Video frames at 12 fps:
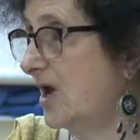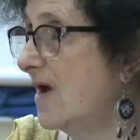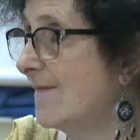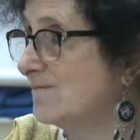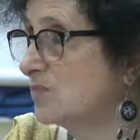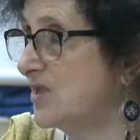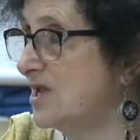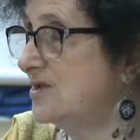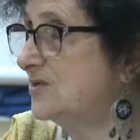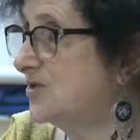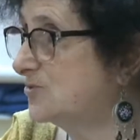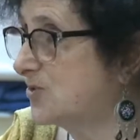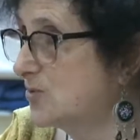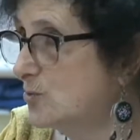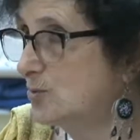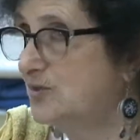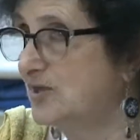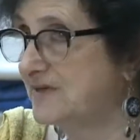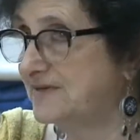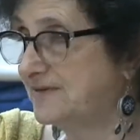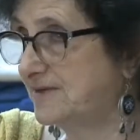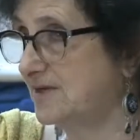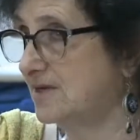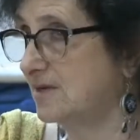comes true, this
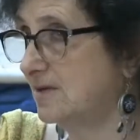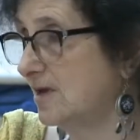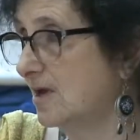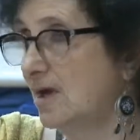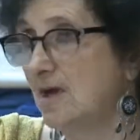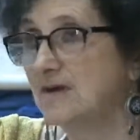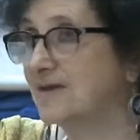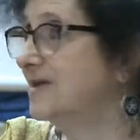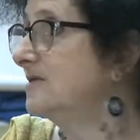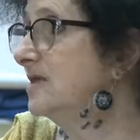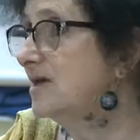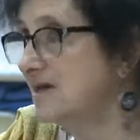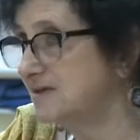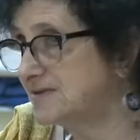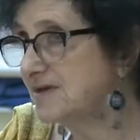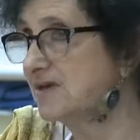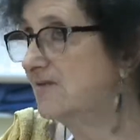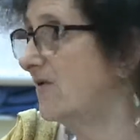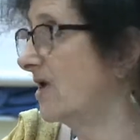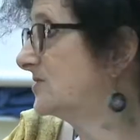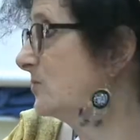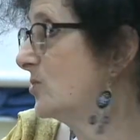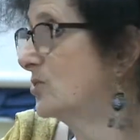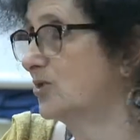would be fantastic and very interesting
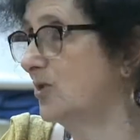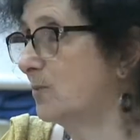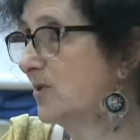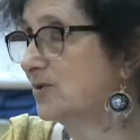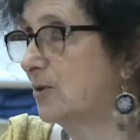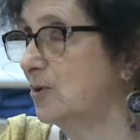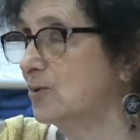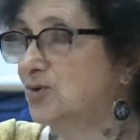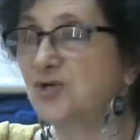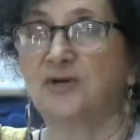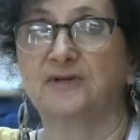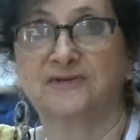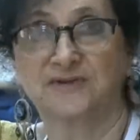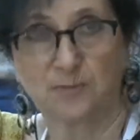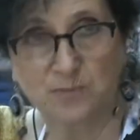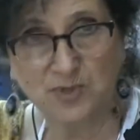task. Maybe